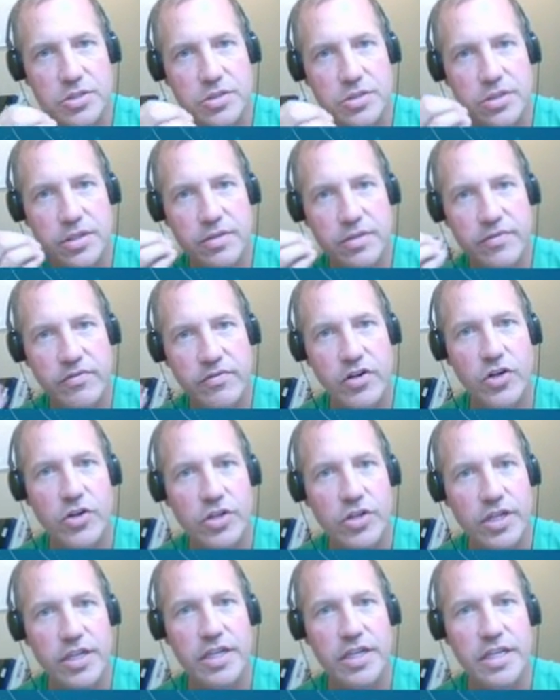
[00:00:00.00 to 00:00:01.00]
converting
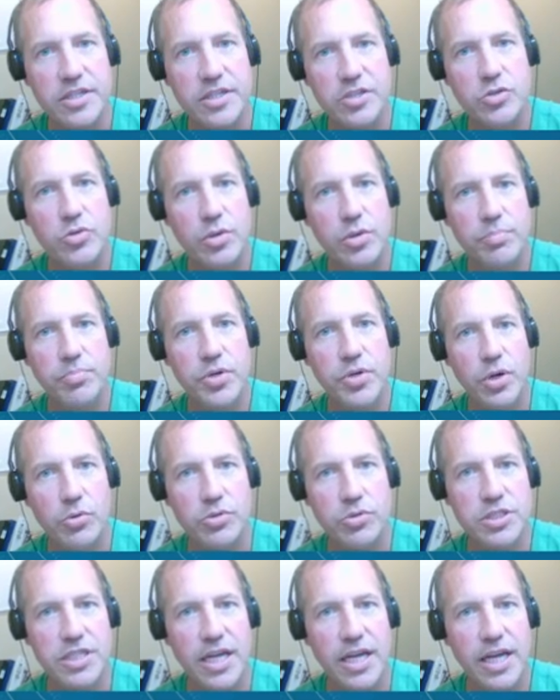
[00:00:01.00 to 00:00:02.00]
it into a
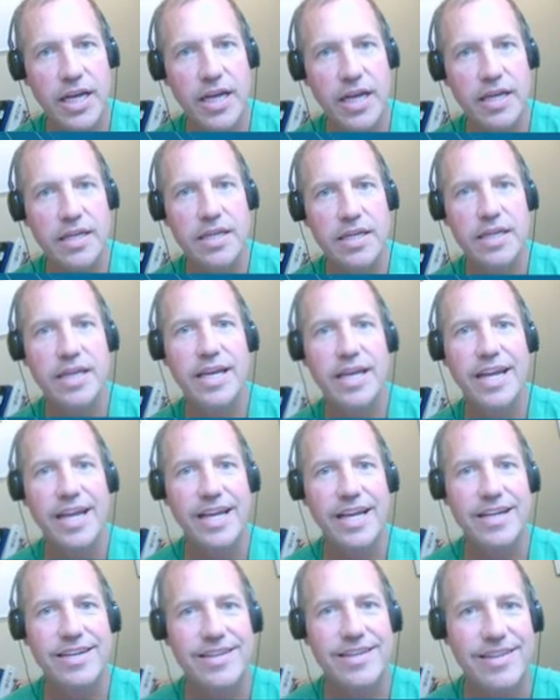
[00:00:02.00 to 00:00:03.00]
proton
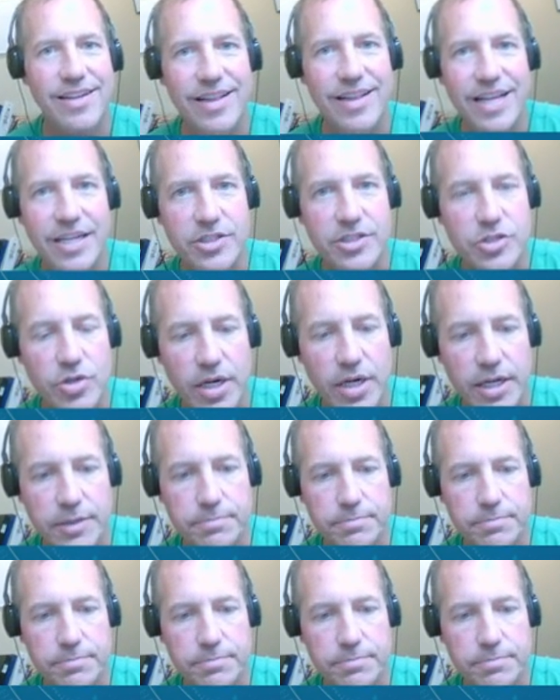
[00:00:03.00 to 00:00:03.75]
and an electron.